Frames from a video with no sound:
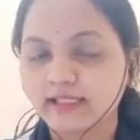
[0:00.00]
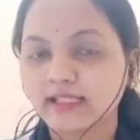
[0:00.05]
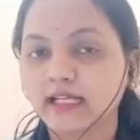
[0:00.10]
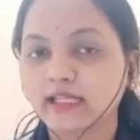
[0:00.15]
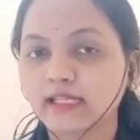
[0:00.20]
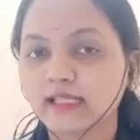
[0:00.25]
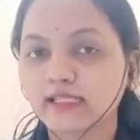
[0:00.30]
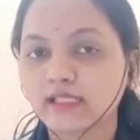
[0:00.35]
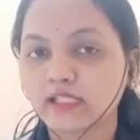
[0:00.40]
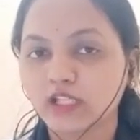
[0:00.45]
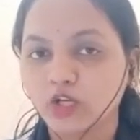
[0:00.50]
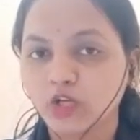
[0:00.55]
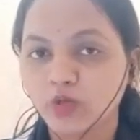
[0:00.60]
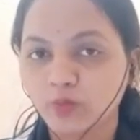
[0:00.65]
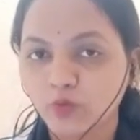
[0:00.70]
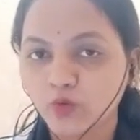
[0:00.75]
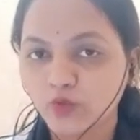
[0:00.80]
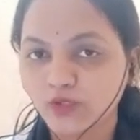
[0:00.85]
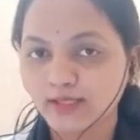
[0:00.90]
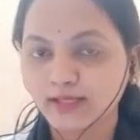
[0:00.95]
that is
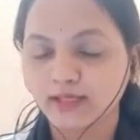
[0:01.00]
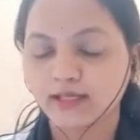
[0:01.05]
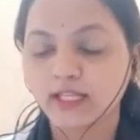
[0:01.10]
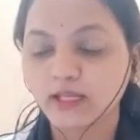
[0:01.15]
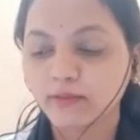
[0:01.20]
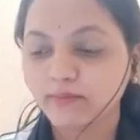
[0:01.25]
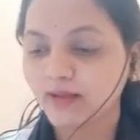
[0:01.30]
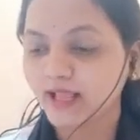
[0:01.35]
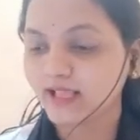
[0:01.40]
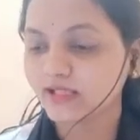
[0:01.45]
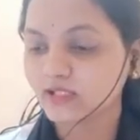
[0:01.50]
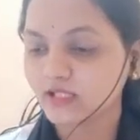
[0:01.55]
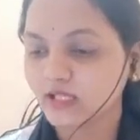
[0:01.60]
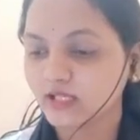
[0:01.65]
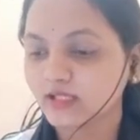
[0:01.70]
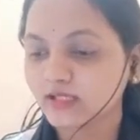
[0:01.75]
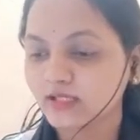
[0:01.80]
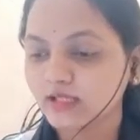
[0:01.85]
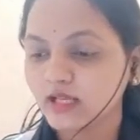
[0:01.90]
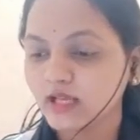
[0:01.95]
thermosetting
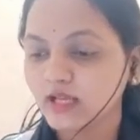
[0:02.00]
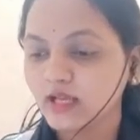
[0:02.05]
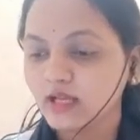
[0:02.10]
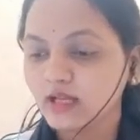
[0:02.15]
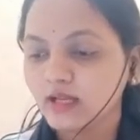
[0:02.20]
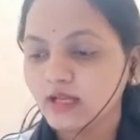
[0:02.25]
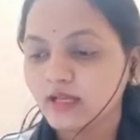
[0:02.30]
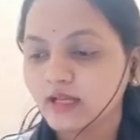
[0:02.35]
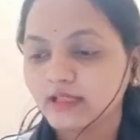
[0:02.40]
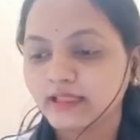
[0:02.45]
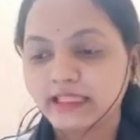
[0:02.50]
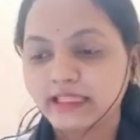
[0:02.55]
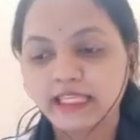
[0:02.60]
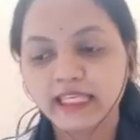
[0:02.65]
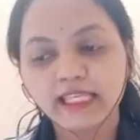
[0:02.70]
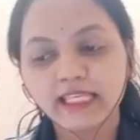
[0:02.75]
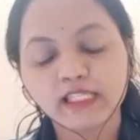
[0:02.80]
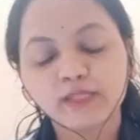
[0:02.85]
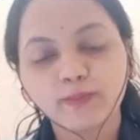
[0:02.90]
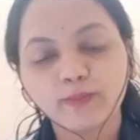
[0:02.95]
plastics.
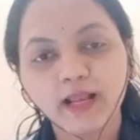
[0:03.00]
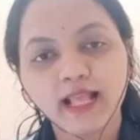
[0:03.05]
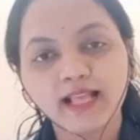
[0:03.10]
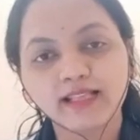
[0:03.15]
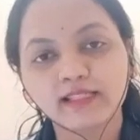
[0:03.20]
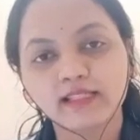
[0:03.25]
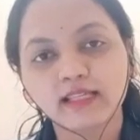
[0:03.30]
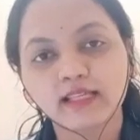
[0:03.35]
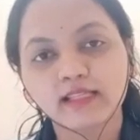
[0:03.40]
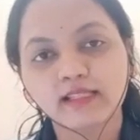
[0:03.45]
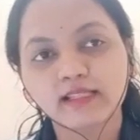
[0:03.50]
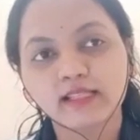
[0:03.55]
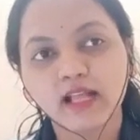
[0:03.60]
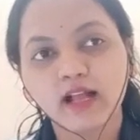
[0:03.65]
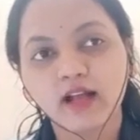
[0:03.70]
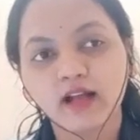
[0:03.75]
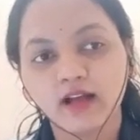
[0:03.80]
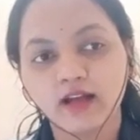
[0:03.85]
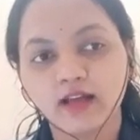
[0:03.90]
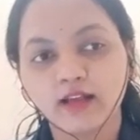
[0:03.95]
These plastics
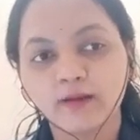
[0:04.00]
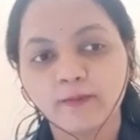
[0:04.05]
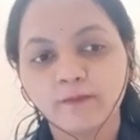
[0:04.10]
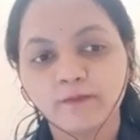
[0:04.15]
are